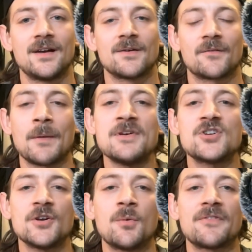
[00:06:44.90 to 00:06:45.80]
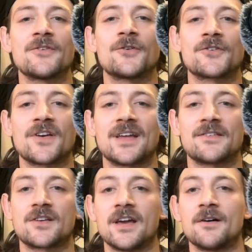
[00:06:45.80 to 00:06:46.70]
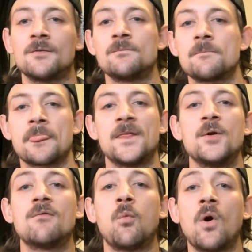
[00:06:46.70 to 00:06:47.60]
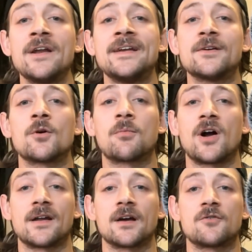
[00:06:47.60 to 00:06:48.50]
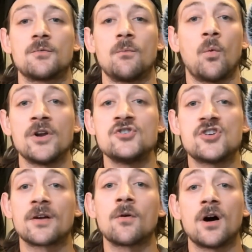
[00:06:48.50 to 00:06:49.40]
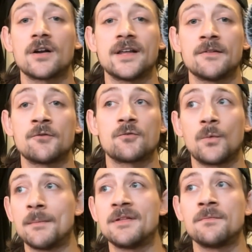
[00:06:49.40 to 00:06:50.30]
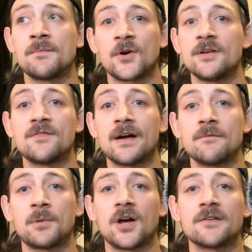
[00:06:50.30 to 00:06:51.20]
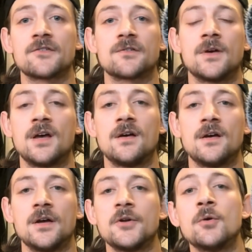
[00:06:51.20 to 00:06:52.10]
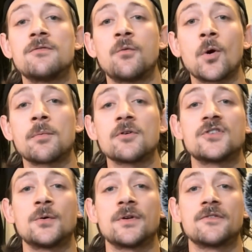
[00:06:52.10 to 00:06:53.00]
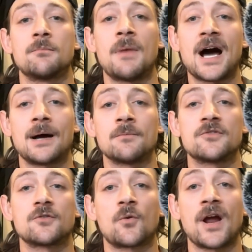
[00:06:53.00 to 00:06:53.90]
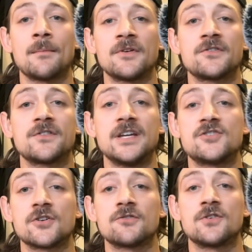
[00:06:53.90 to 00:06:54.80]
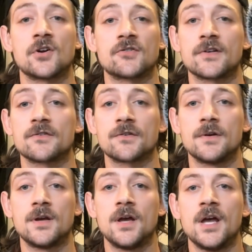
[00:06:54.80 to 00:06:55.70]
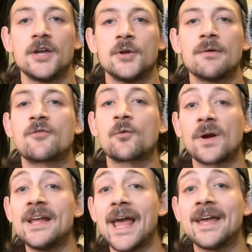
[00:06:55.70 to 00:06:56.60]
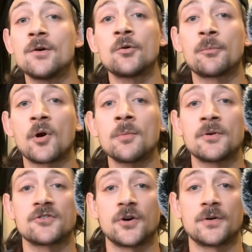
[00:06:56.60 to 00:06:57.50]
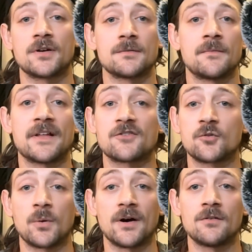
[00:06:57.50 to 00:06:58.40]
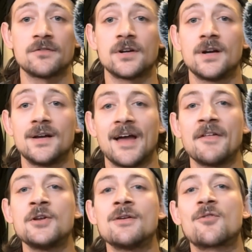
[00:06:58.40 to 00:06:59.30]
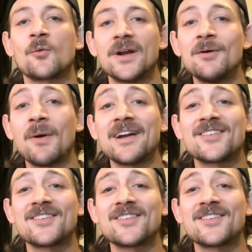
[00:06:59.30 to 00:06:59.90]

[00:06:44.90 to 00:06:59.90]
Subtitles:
Let me show you what this looks like at scale. You have one hero product, one general audience, women 35 plus. You have 4 personas, moms, grandmas, teachers, nurses. You have 3 angles per persona, that's 12. And then you have 3 awareness